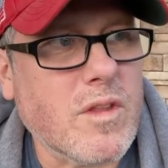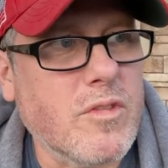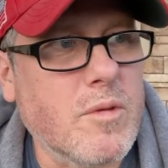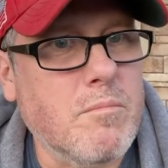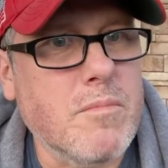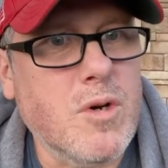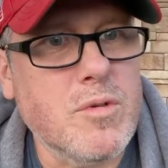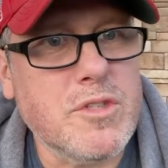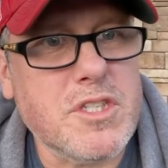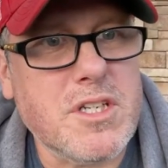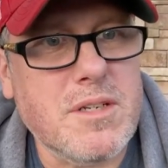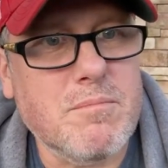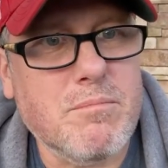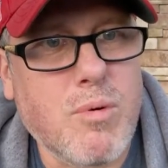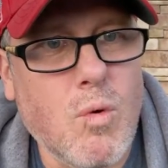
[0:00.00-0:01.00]
the most
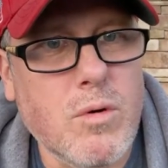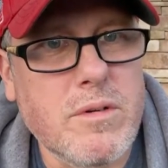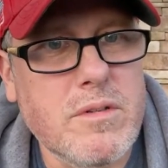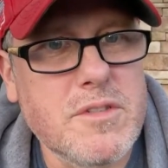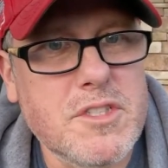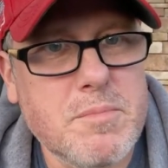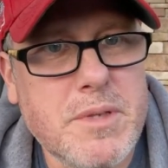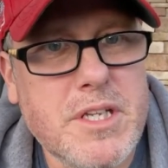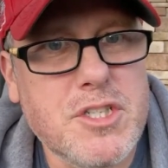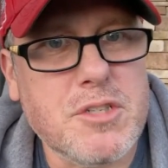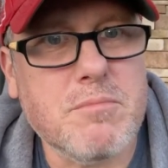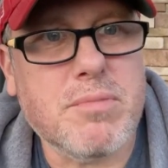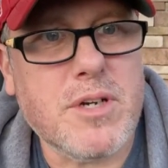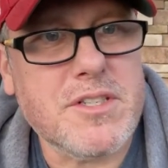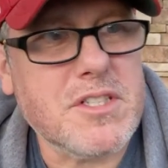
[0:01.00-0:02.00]
important speech
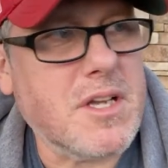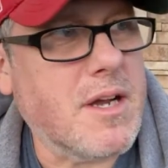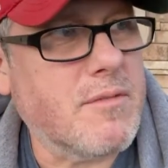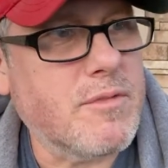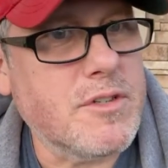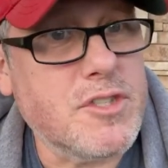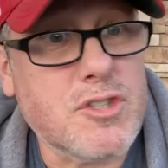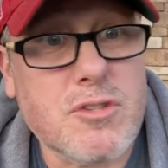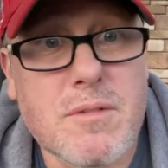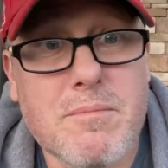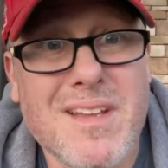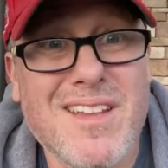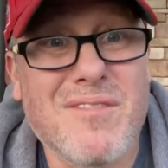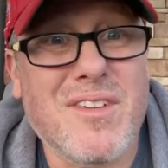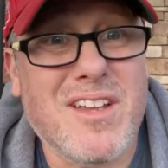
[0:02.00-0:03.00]
and press conference Trump
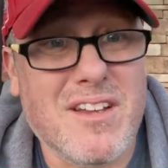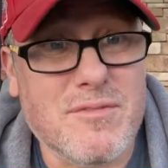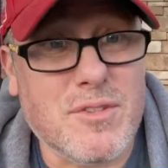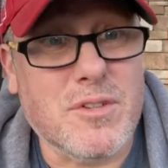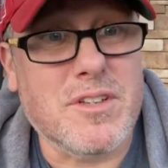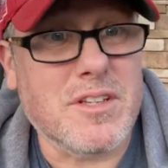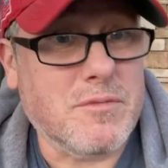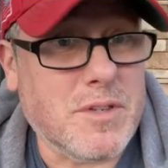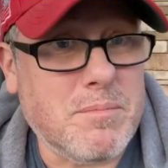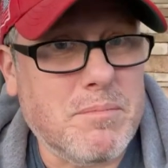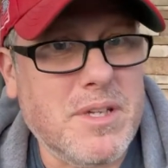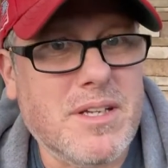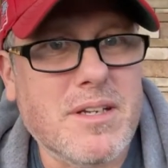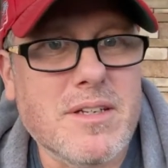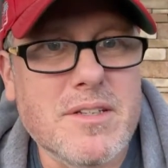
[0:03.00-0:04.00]
may have ever given,
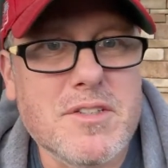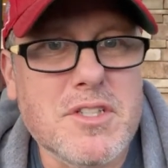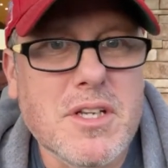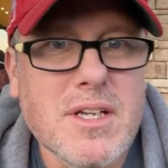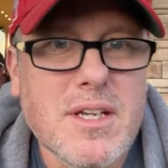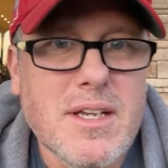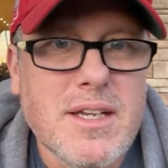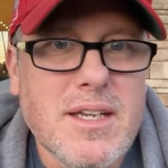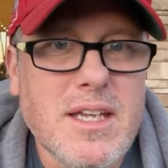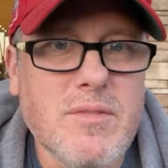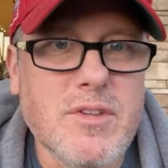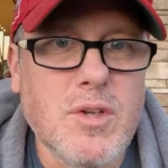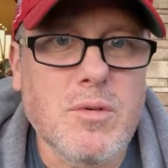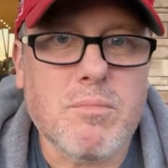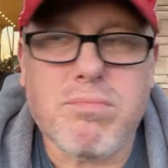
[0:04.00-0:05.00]
because
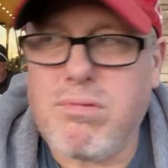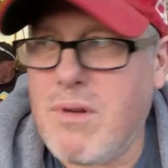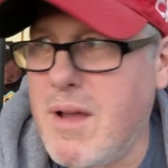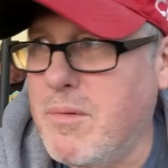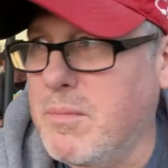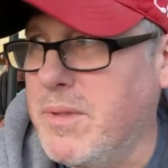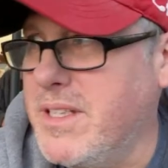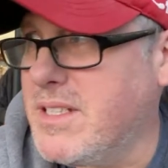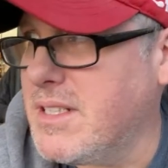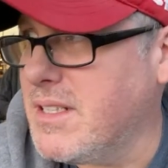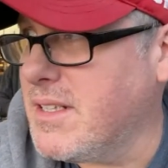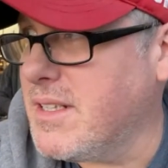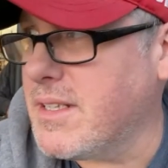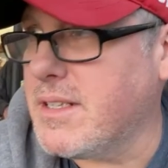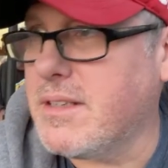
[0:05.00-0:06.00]
even though it probably
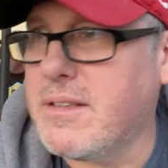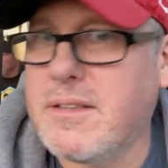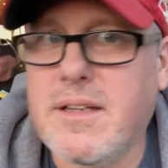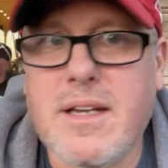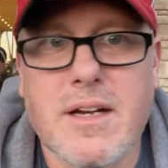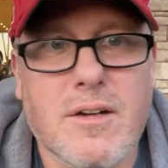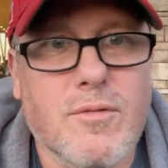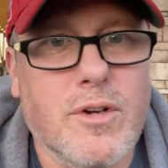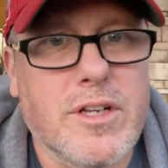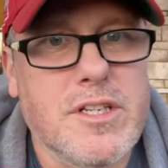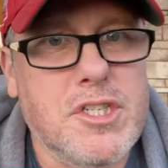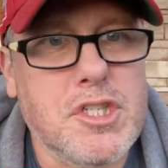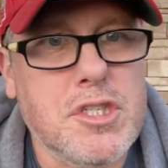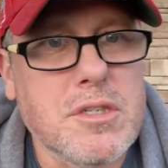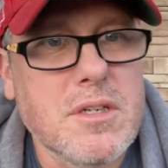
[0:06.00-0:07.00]
didn't get
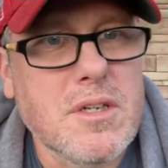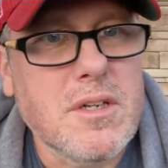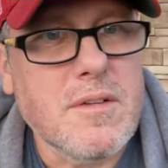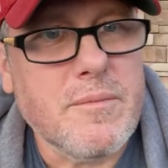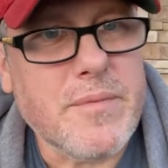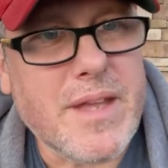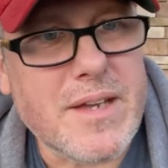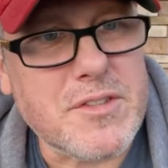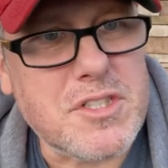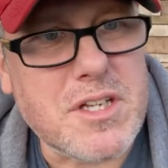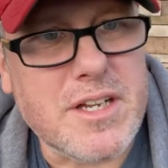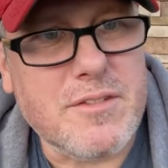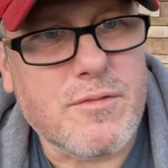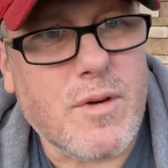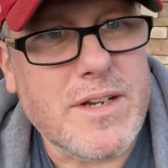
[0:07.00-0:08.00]
coverage
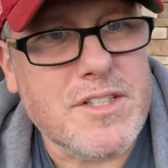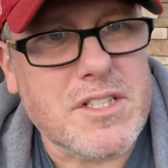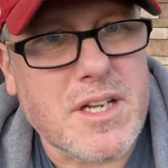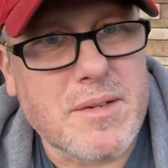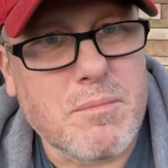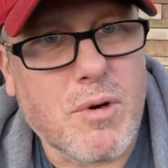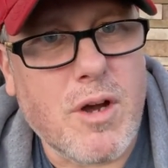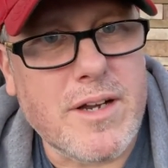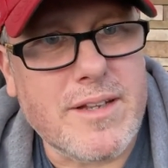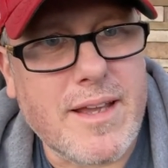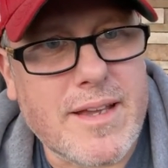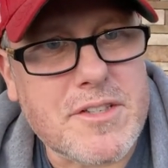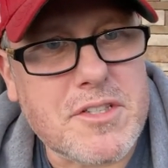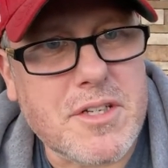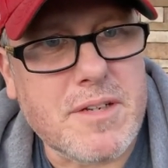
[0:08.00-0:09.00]
outside of Right Side
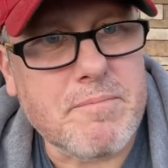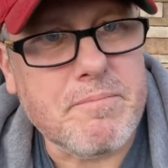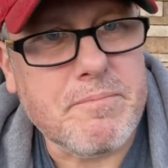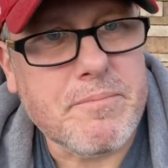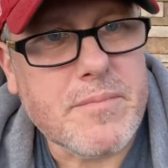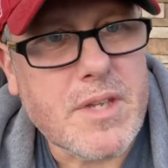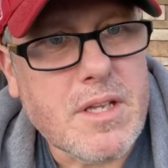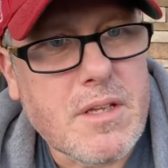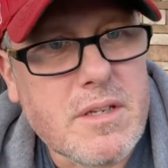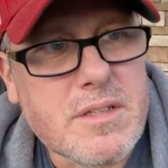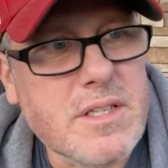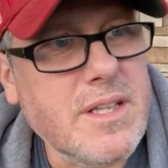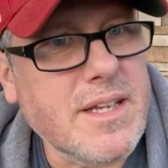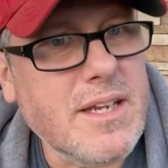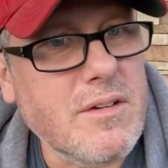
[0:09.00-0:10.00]
Broadcasting,
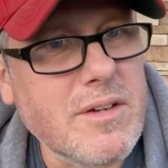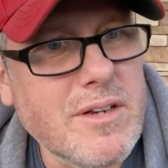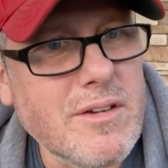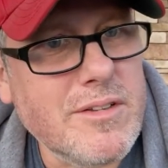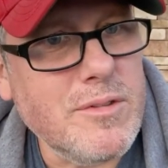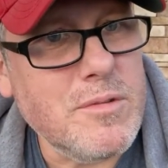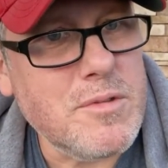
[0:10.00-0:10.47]
did they carry it on